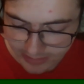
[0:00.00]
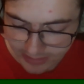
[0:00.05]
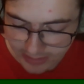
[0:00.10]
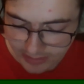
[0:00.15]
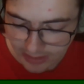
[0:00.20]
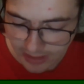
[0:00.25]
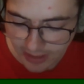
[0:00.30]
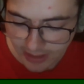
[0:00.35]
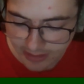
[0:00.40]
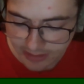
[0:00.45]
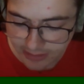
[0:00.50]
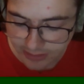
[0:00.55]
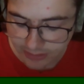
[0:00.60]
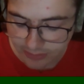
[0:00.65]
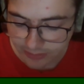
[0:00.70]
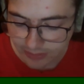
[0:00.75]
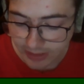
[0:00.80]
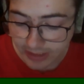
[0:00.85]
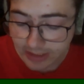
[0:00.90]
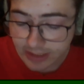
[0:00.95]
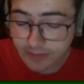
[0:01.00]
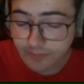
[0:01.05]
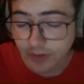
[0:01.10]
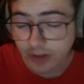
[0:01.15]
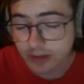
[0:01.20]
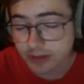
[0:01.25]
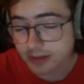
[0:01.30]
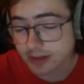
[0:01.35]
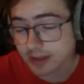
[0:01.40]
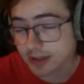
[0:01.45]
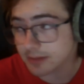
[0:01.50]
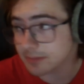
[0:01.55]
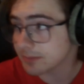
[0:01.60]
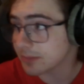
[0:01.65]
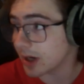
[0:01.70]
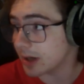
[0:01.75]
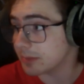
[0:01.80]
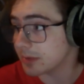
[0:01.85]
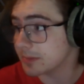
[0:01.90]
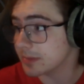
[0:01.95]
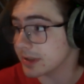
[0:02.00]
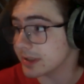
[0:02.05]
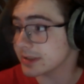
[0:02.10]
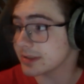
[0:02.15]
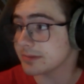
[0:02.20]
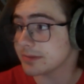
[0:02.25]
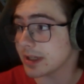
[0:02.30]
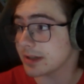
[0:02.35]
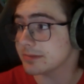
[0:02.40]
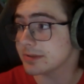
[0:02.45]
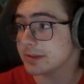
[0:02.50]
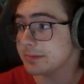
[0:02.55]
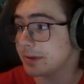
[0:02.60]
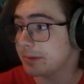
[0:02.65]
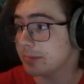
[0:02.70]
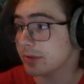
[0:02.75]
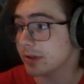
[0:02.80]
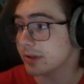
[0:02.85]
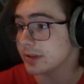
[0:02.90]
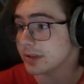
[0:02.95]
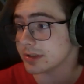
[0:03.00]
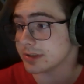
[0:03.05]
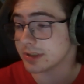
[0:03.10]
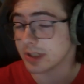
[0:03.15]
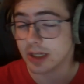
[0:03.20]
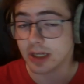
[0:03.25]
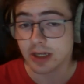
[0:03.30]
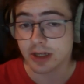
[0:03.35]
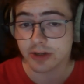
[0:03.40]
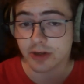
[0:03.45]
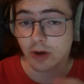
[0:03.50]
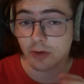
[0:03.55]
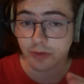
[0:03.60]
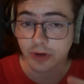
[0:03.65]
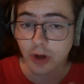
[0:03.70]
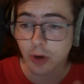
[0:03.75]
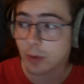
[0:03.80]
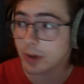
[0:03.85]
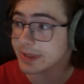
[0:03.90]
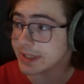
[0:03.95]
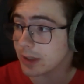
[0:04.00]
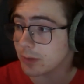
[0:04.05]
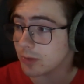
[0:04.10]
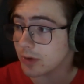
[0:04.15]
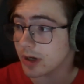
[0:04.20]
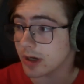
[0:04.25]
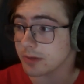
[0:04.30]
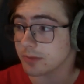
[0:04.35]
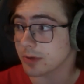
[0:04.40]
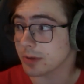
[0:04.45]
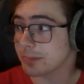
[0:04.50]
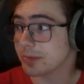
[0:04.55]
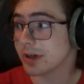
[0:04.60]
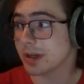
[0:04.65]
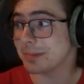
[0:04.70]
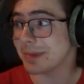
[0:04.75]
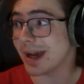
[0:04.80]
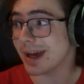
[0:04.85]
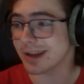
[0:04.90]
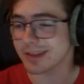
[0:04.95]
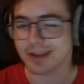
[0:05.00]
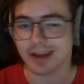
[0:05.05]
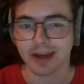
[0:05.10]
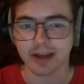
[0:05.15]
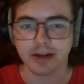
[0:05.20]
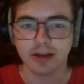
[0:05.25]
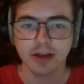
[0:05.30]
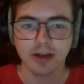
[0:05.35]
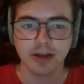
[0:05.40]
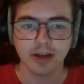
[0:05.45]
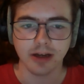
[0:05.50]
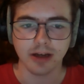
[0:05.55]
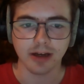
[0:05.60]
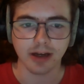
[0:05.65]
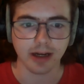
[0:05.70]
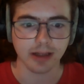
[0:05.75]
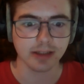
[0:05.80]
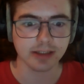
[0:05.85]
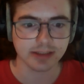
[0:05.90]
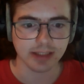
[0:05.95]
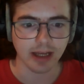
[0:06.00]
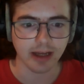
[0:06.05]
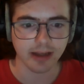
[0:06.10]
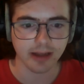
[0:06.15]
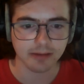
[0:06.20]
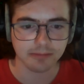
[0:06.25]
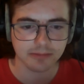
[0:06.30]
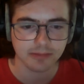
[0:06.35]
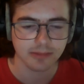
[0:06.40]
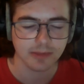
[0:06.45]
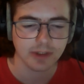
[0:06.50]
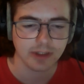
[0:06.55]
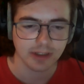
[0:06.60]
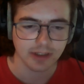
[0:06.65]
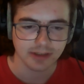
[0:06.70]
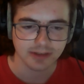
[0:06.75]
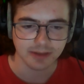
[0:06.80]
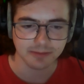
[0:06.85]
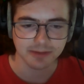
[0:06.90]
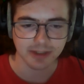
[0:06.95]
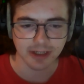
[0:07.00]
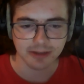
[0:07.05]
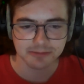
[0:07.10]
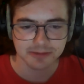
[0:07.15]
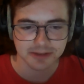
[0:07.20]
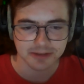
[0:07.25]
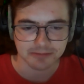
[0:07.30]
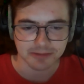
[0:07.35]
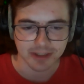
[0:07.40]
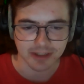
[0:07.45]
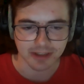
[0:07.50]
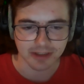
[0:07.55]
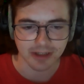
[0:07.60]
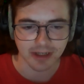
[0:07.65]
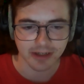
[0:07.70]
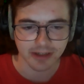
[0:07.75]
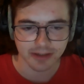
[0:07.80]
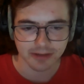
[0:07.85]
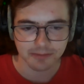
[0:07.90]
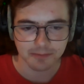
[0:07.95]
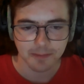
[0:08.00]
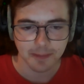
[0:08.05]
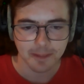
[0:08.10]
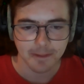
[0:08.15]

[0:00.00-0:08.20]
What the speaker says: They lied to you inadvertently, probably. Sometimes people just don't know what they want. We're pretty bad at that. At least I am. Sometimes I'm not gonna lie to you.